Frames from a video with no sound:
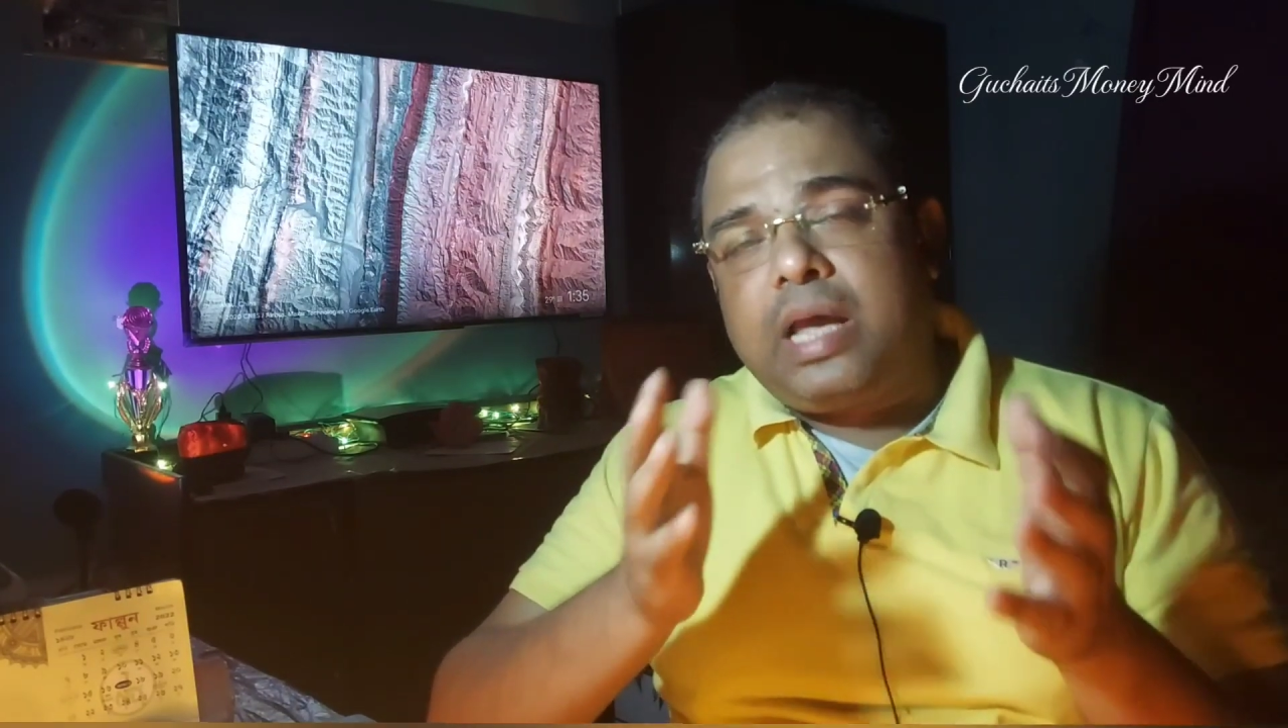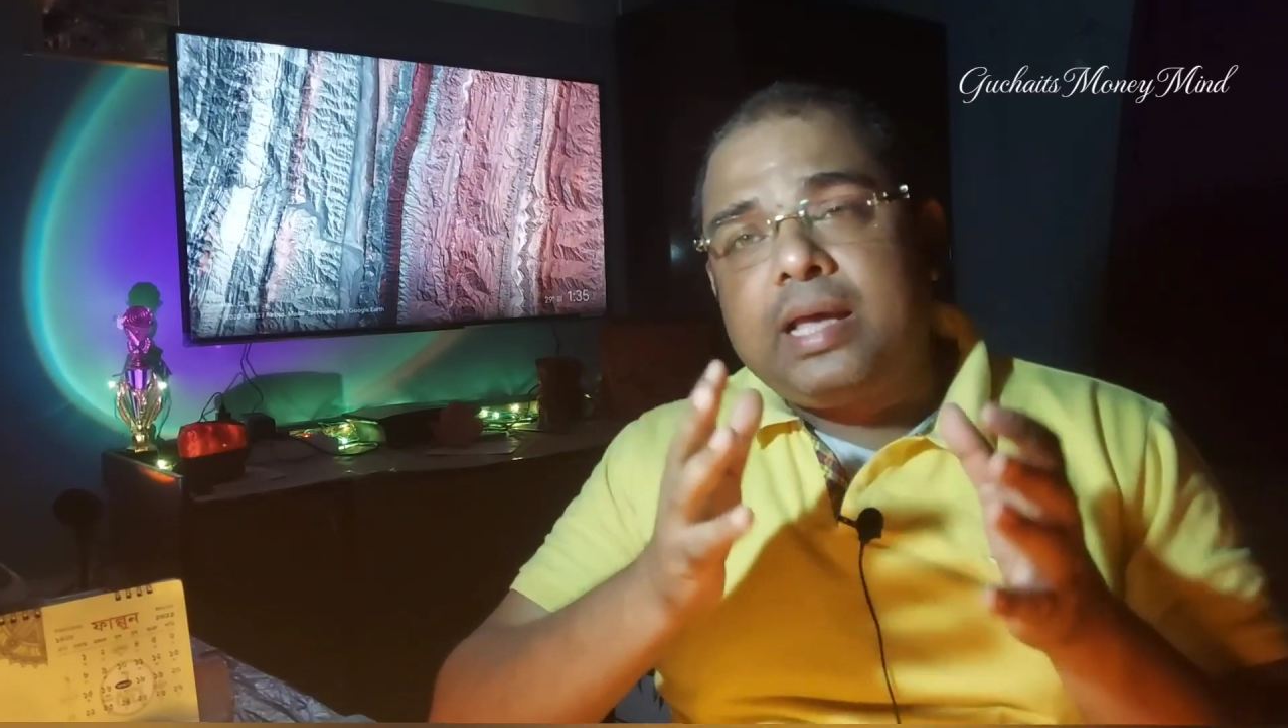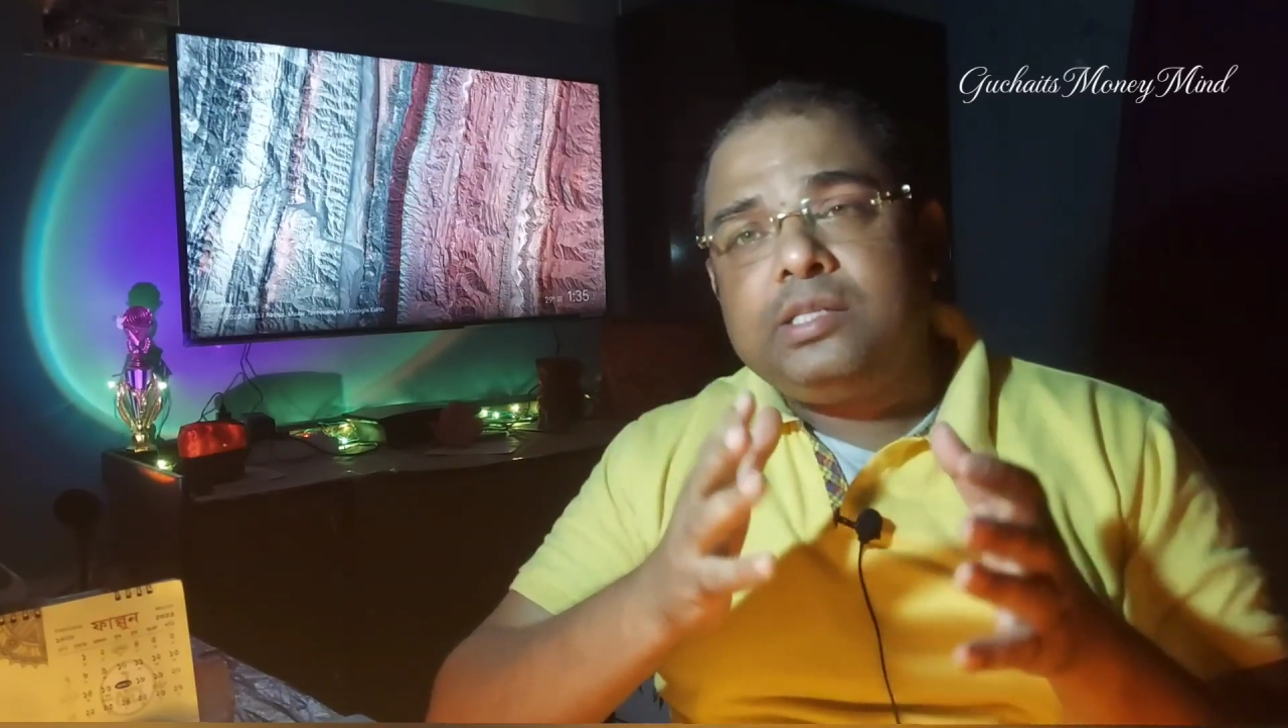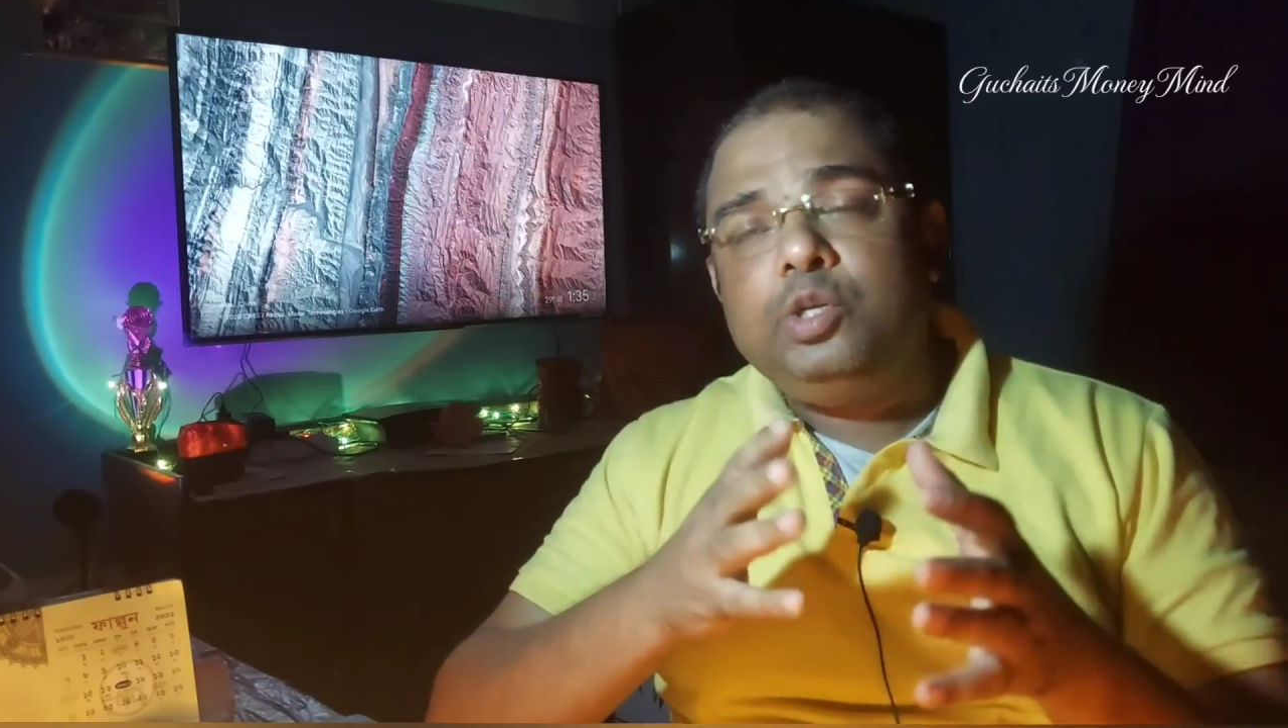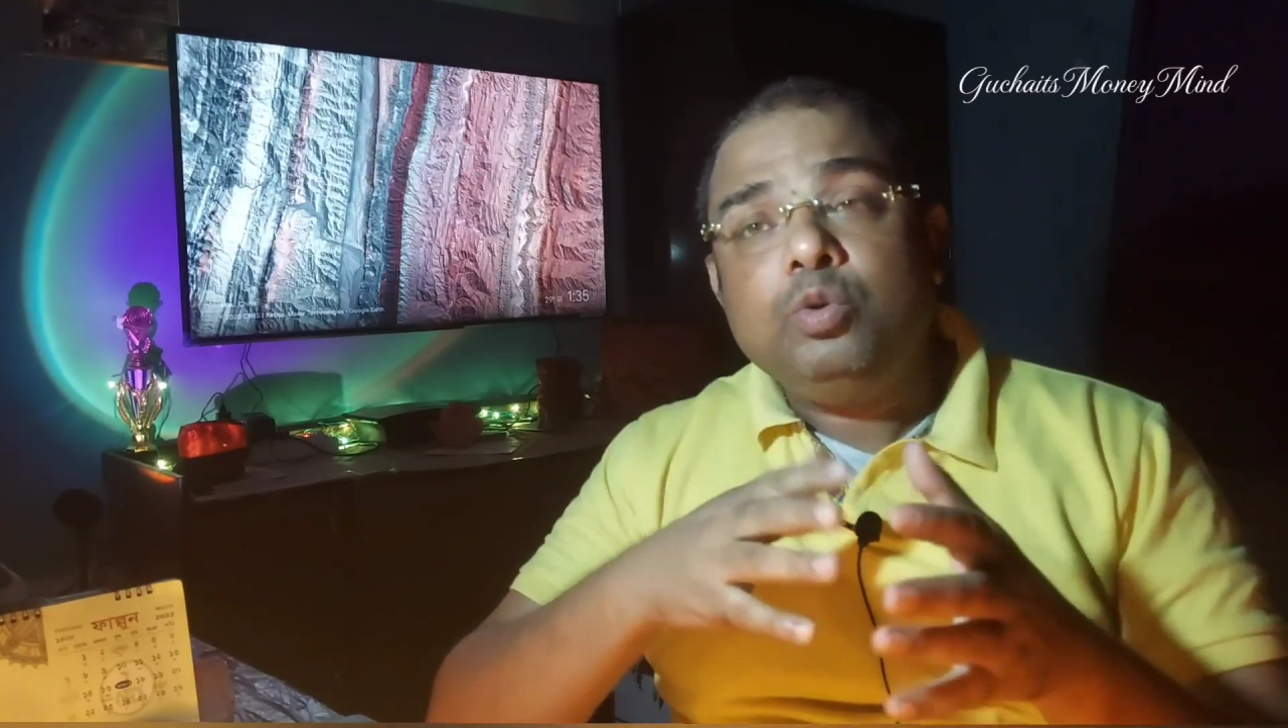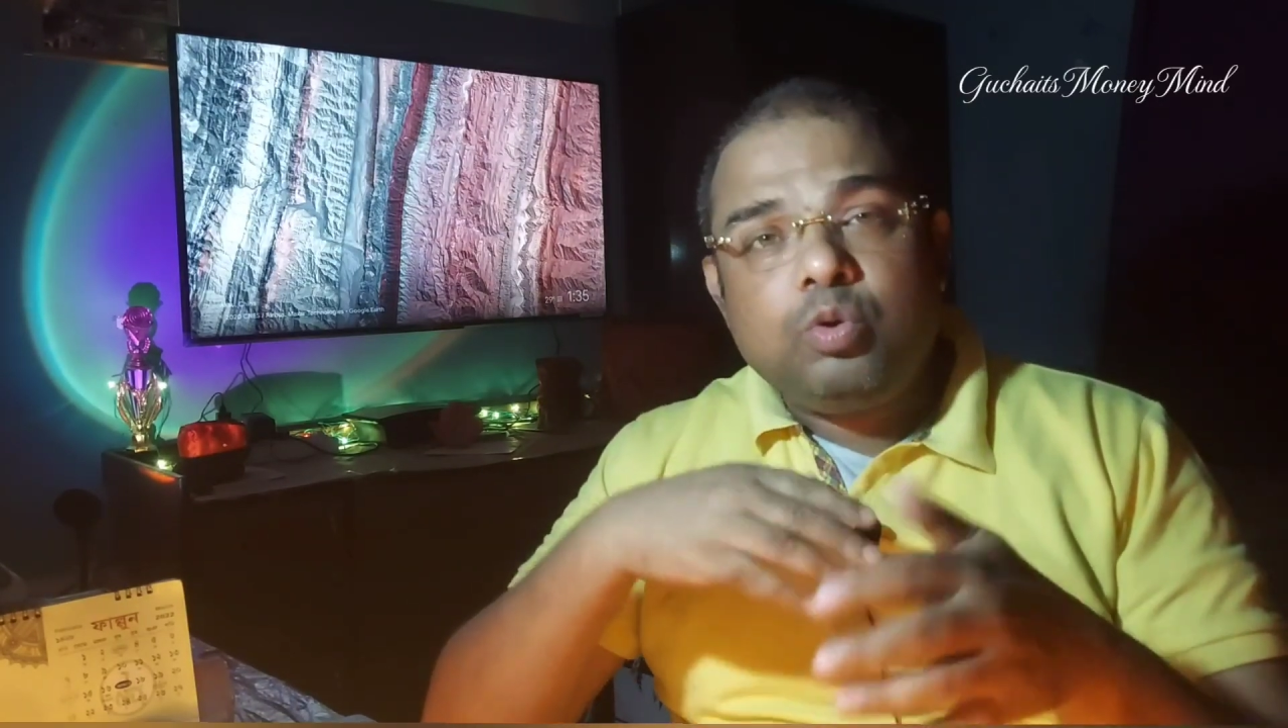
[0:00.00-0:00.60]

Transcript: as you